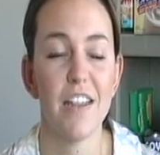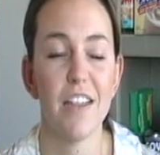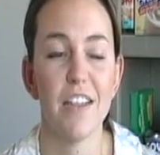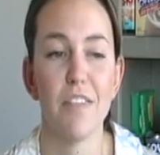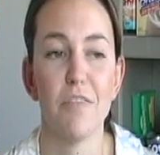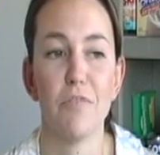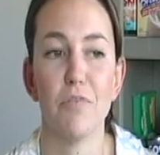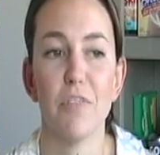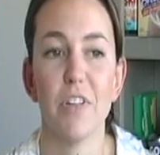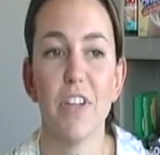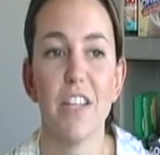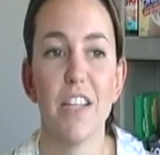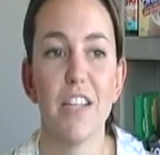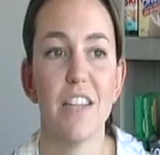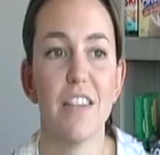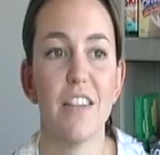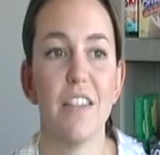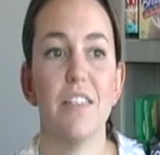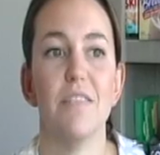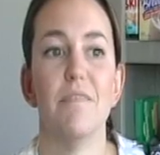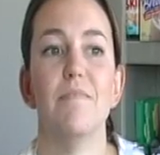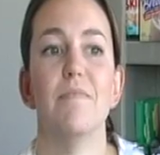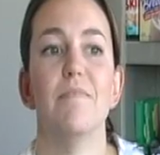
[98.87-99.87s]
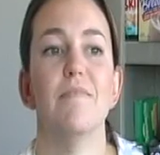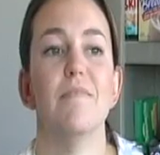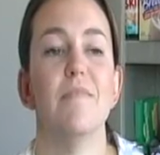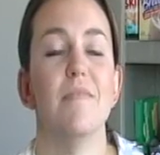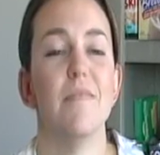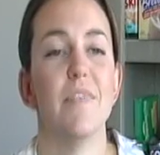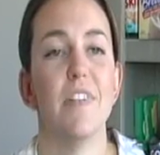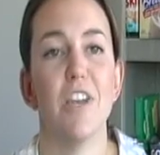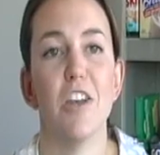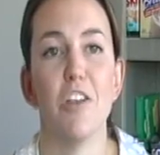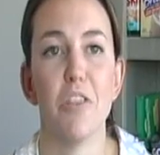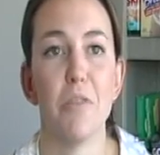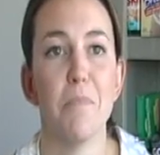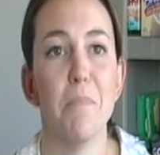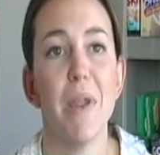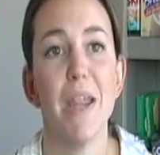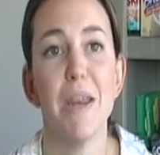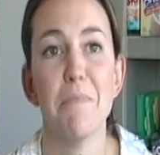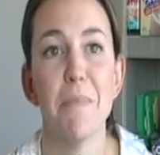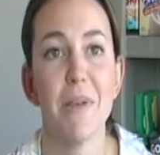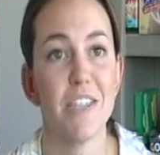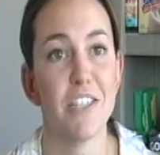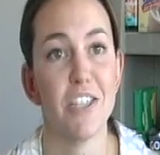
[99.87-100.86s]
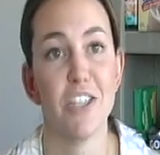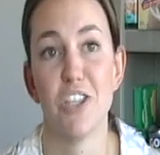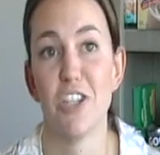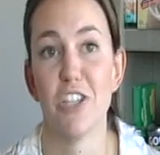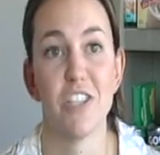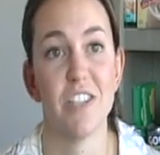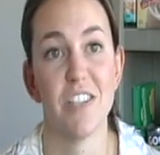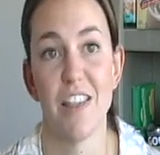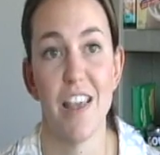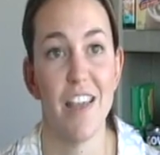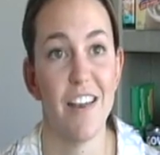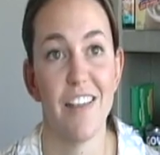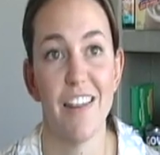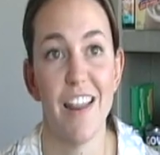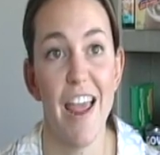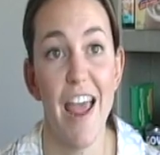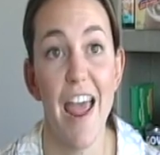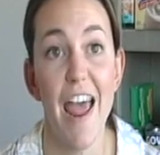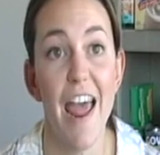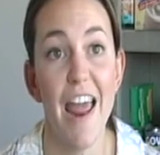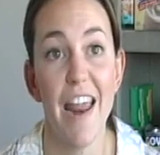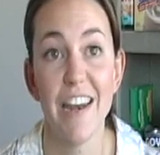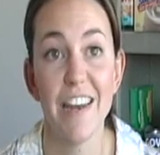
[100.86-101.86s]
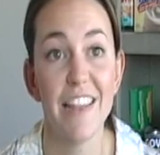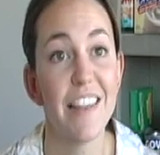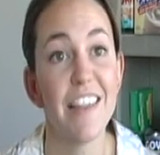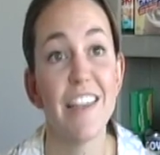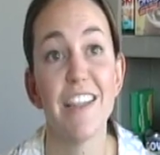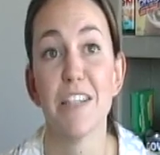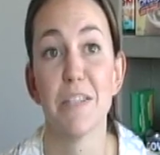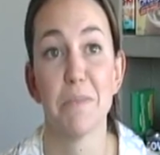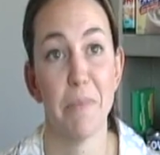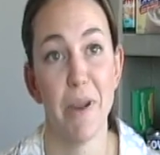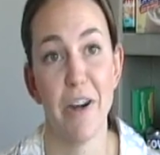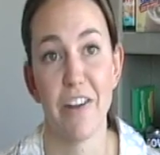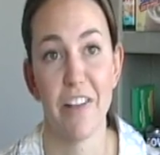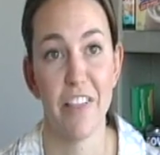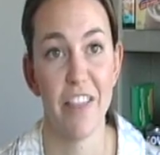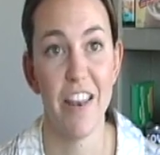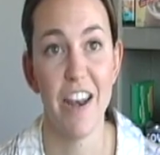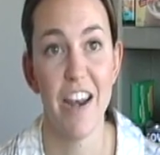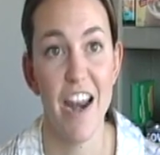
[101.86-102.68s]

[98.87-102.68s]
Really, the main message is that anything is better than